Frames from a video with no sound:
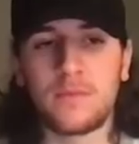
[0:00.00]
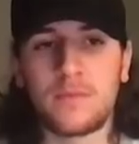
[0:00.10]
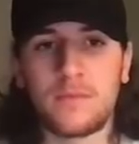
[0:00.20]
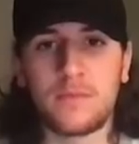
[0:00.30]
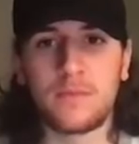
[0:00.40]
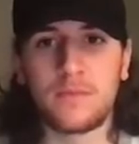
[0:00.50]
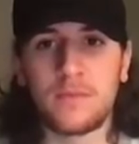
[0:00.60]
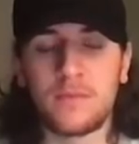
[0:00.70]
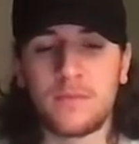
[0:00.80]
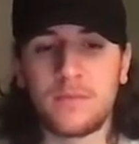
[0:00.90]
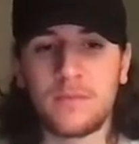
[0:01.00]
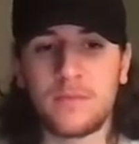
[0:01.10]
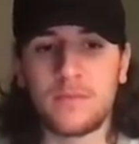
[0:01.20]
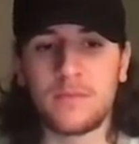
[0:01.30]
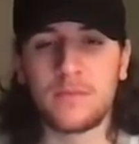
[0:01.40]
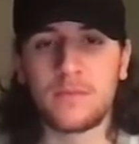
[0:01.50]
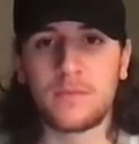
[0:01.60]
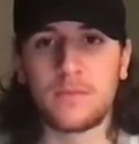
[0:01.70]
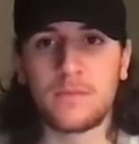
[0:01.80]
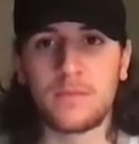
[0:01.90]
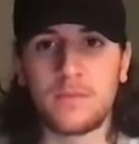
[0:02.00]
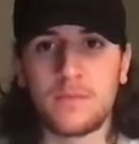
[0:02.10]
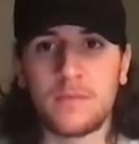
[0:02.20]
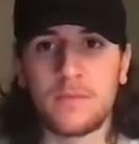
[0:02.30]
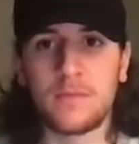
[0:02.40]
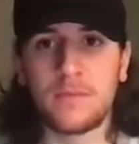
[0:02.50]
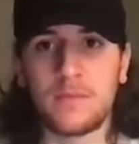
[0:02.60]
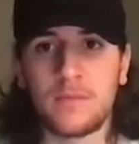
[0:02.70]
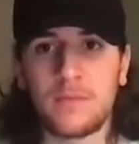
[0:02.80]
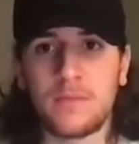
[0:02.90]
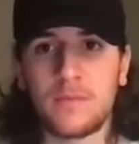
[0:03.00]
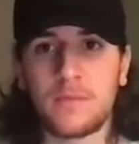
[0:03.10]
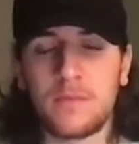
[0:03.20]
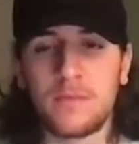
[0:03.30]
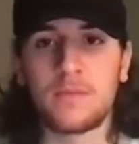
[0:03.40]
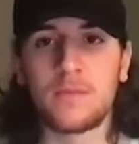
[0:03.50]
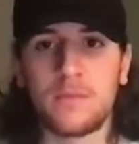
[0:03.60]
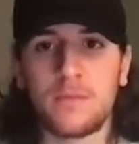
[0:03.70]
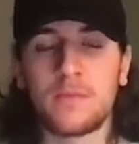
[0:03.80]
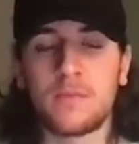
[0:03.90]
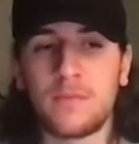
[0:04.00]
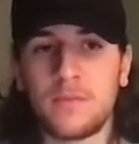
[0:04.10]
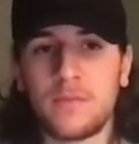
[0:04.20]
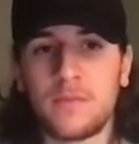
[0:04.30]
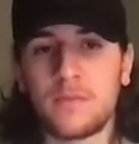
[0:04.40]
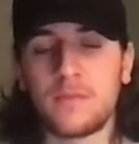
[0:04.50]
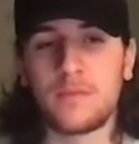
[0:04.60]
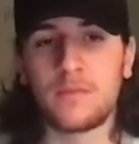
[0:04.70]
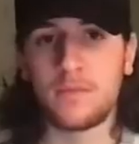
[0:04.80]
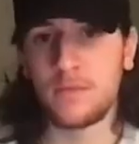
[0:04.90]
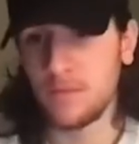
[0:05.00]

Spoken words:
No words are spoken by the person on screen.